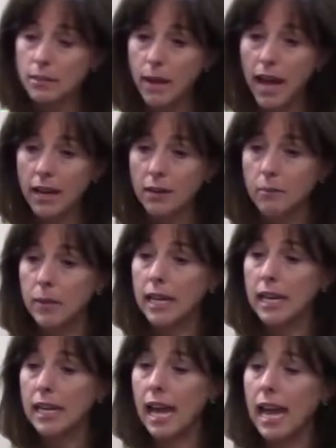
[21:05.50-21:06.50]
about it
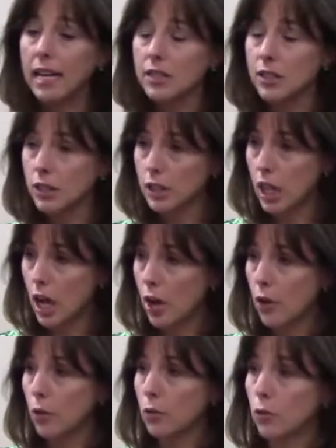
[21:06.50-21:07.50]
being a
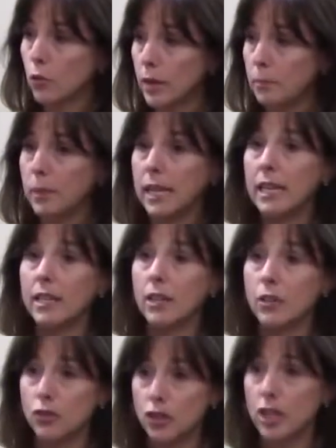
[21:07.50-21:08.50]
slow creeping
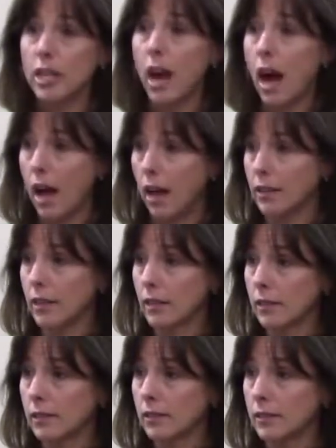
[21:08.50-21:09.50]
jihad.
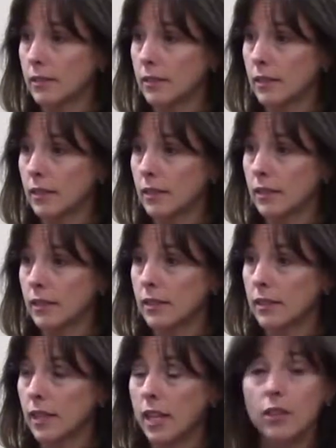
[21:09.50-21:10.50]

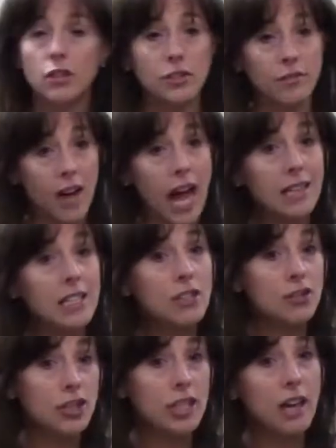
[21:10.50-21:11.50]
There's a
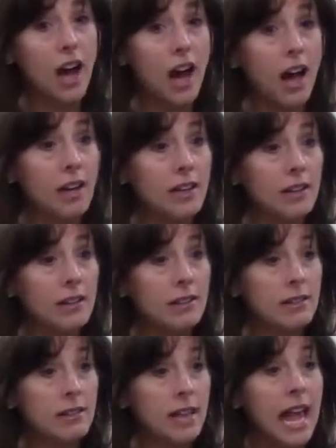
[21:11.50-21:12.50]
violent jihad,
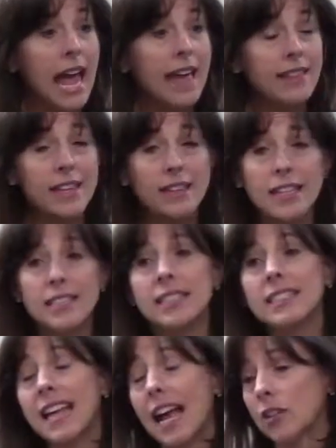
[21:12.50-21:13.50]
and then this
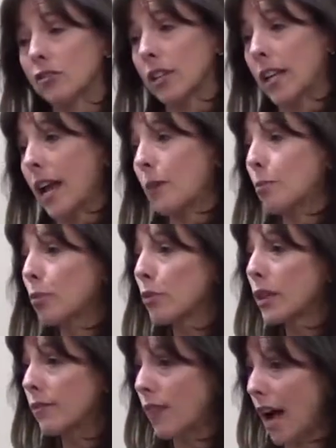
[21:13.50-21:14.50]
is actually a
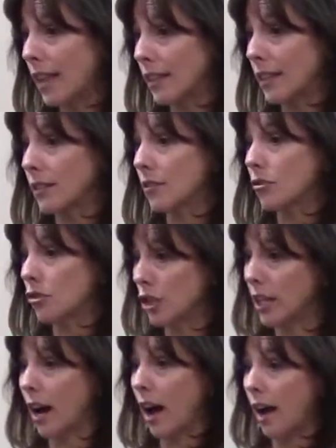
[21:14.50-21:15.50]
pre-violent
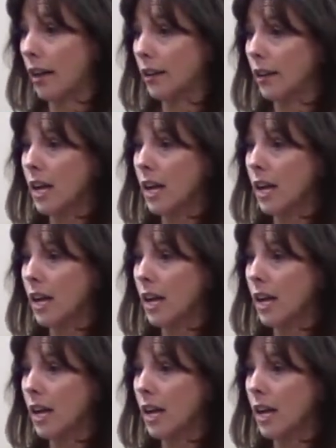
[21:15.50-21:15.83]
jihad.